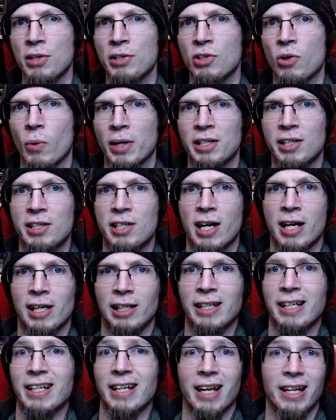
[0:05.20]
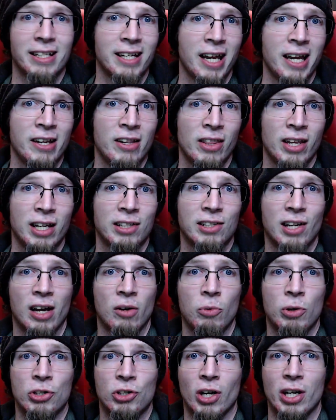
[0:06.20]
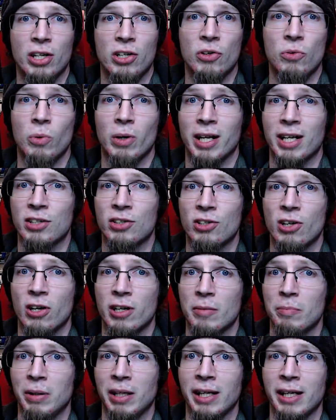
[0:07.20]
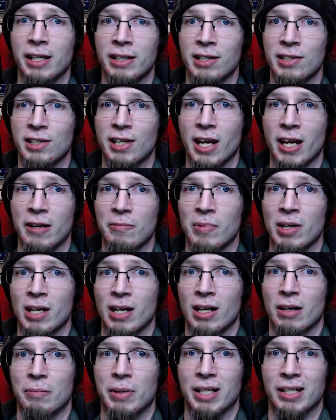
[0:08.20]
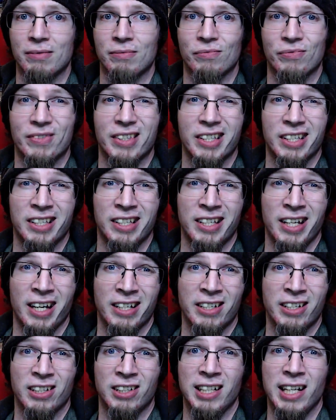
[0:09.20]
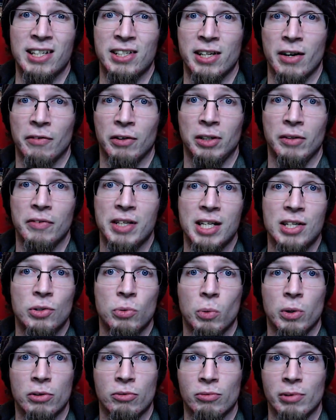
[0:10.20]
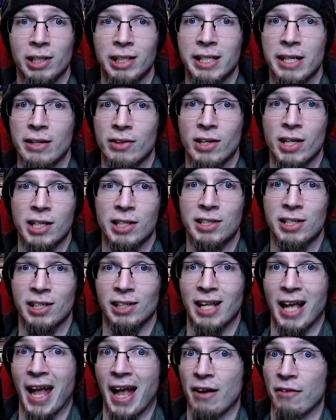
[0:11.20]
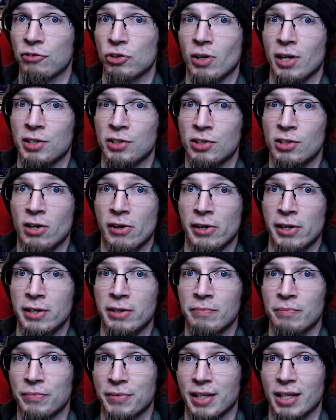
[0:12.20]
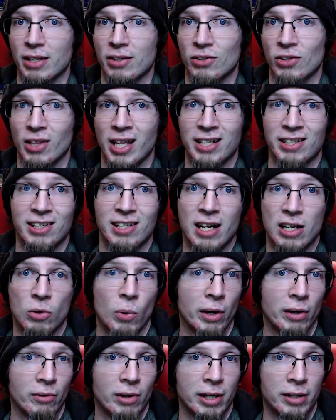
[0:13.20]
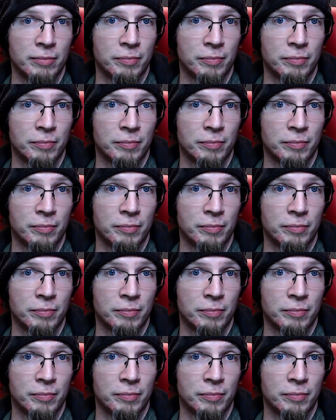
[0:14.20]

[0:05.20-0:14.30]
going to title it 10 Things I Wish I Knew When I Started Playing This Game, but technically several of these weren't really a thing until after I started, so that's not quite right.